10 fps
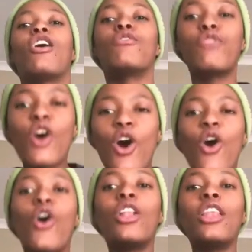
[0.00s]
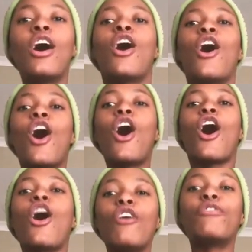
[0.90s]
of all
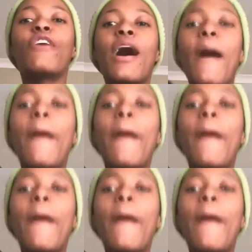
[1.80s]
of